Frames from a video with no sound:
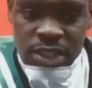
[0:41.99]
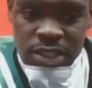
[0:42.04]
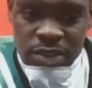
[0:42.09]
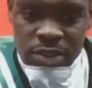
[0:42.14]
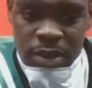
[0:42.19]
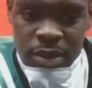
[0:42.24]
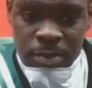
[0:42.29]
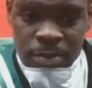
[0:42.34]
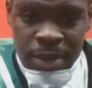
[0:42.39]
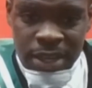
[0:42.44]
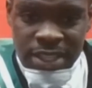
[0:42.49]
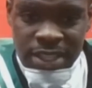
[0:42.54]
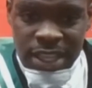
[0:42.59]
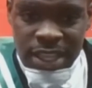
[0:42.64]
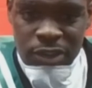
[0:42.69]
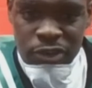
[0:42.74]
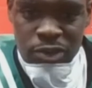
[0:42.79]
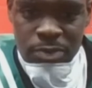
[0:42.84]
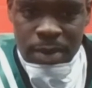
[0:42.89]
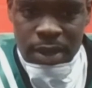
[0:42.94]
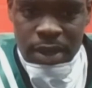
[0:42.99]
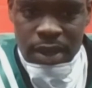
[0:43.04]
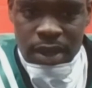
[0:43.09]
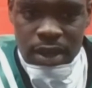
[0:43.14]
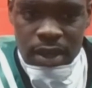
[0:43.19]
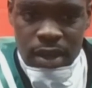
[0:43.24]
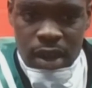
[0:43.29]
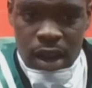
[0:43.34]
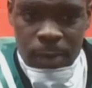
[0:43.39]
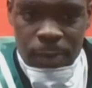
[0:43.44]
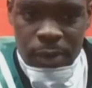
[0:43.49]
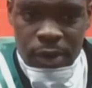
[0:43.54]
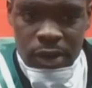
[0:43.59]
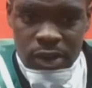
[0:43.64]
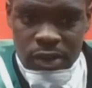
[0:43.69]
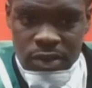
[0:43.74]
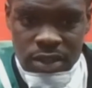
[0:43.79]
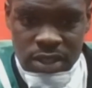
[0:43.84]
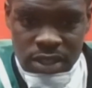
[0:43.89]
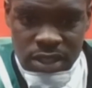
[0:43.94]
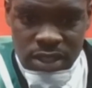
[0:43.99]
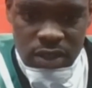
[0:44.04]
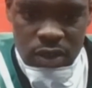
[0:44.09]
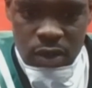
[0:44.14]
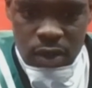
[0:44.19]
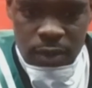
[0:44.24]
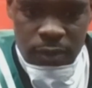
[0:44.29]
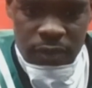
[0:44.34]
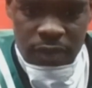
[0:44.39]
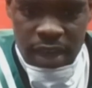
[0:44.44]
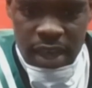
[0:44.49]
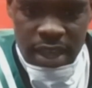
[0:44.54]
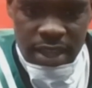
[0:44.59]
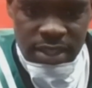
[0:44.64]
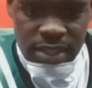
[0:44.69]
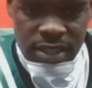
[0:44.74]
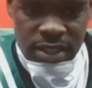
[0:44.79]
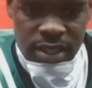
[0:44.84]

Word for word: That's the biggest thing we've been uh, harping on and just going fast